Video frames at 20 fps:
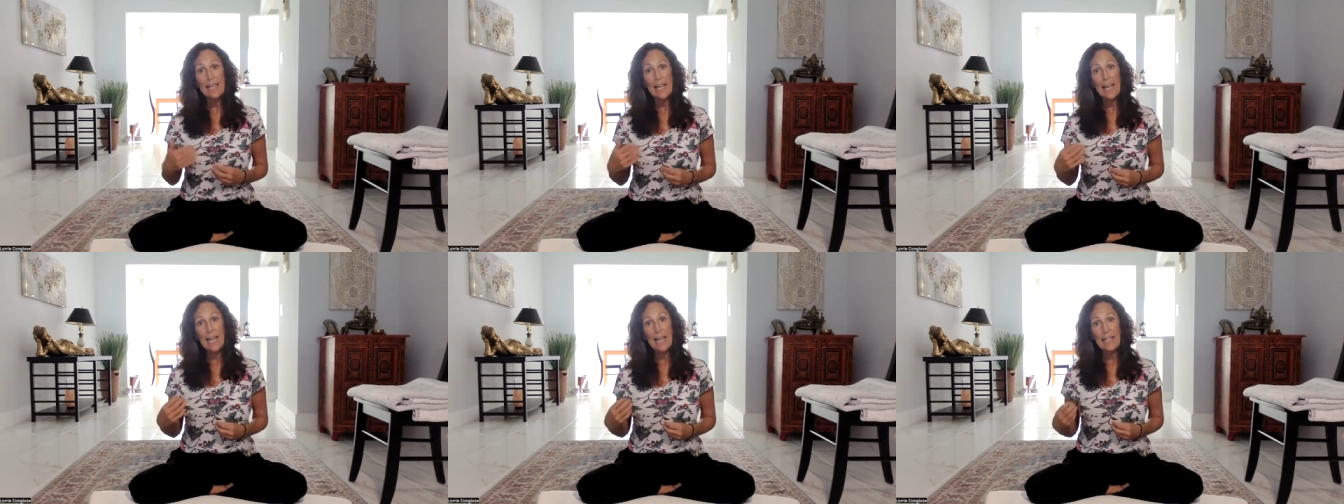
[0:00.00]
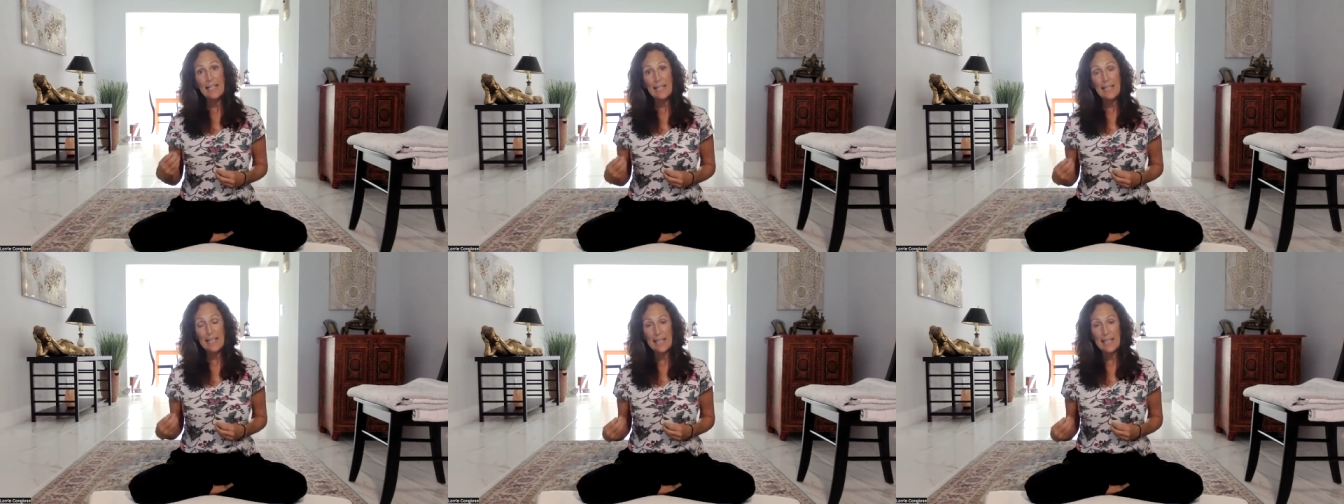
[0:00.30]

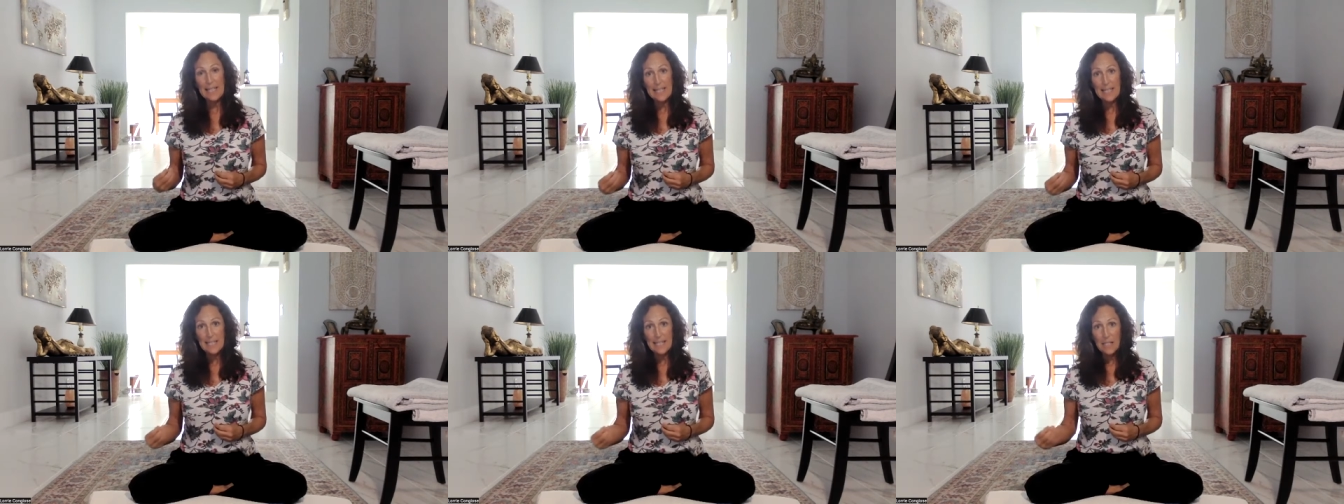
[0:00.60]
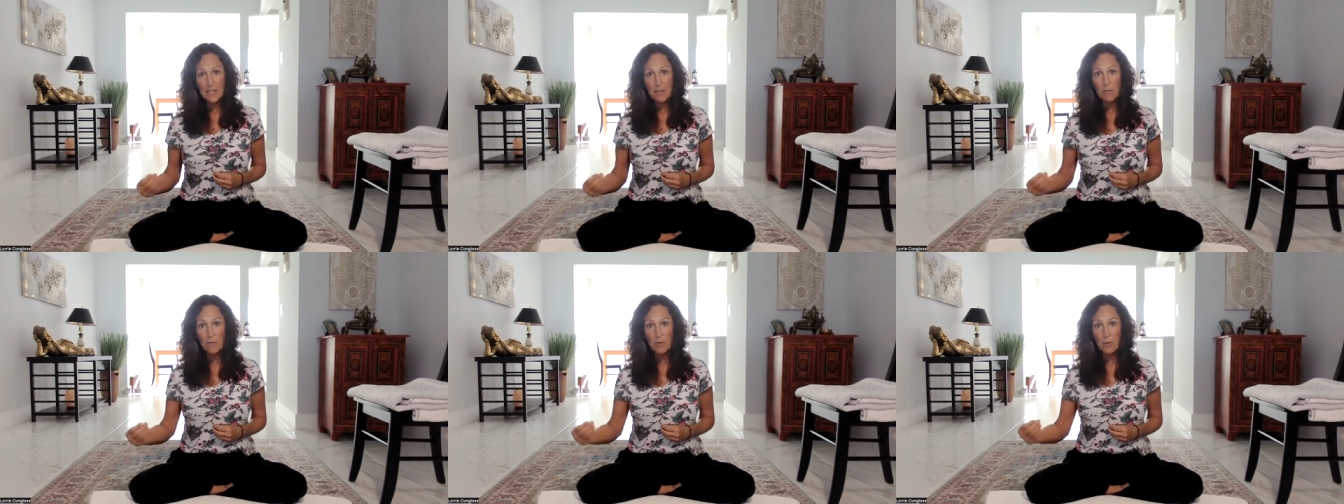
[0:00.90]
and
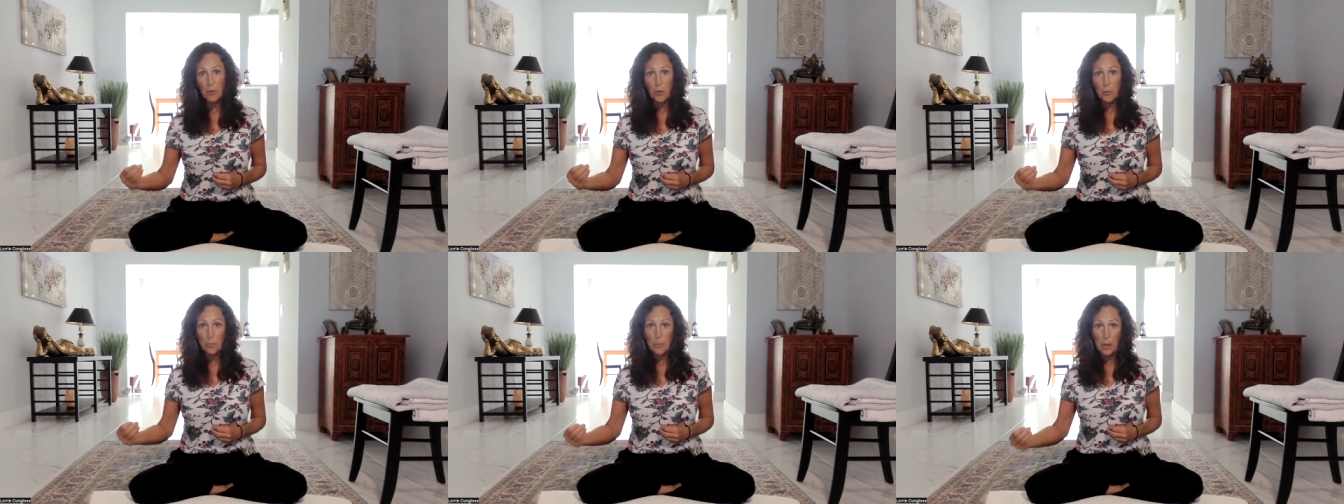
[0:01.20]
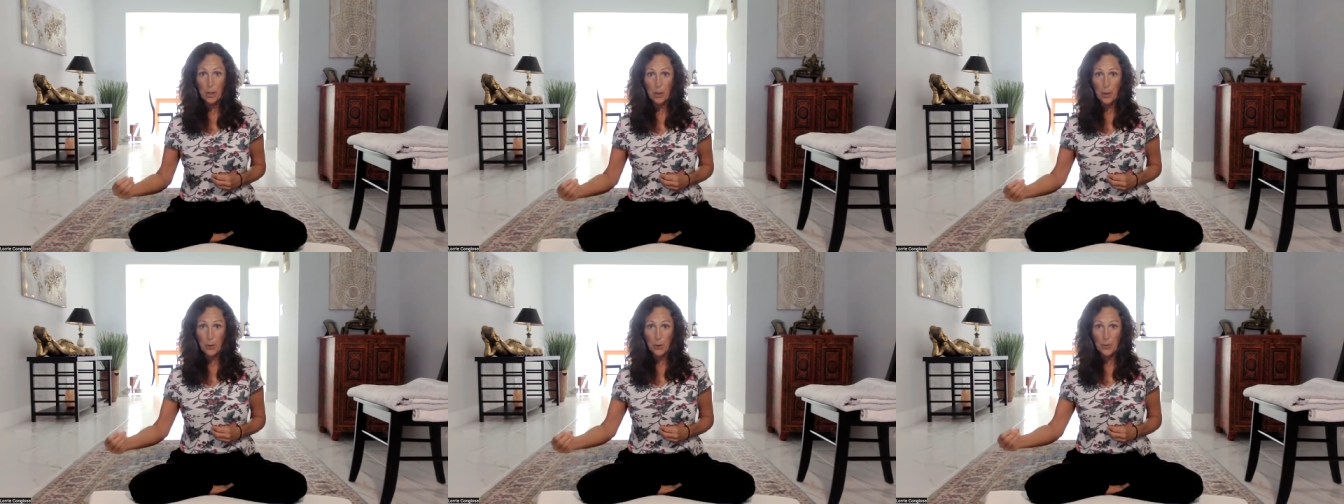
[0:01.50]
easeful
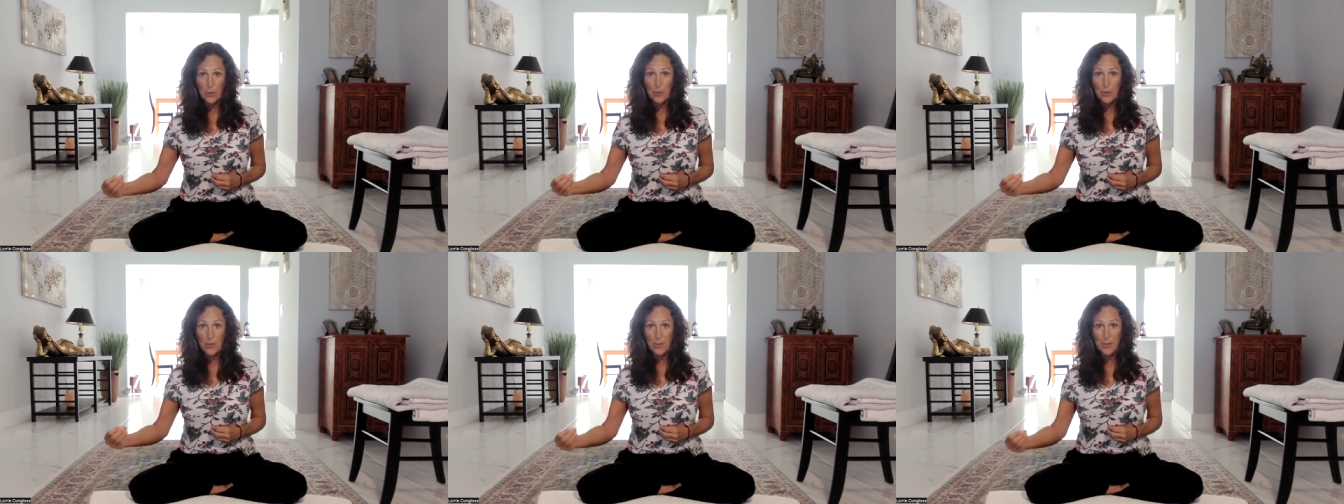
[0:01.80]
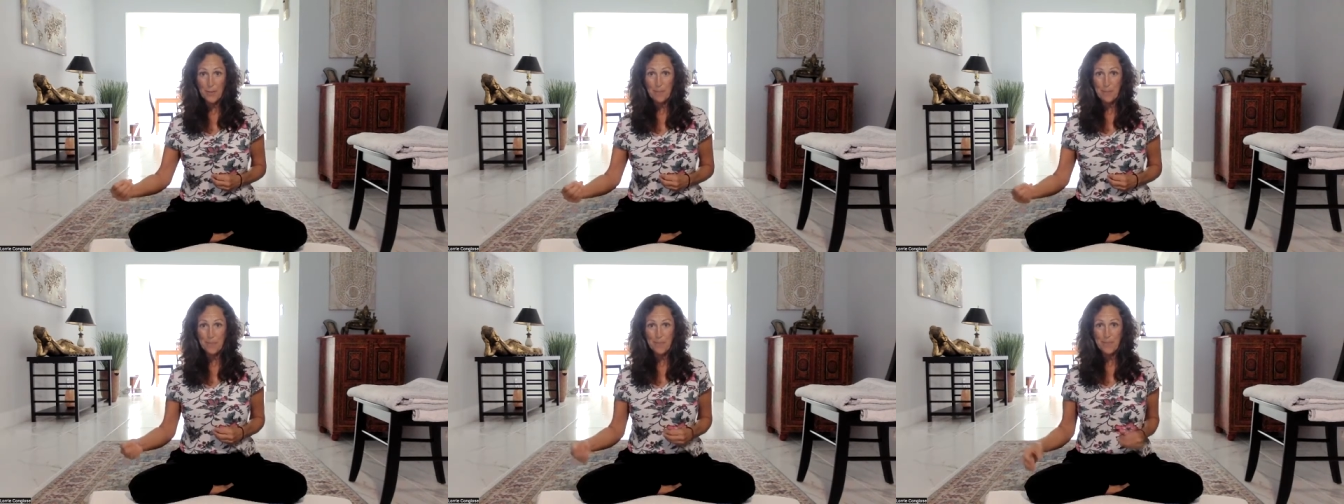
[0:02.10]
pose.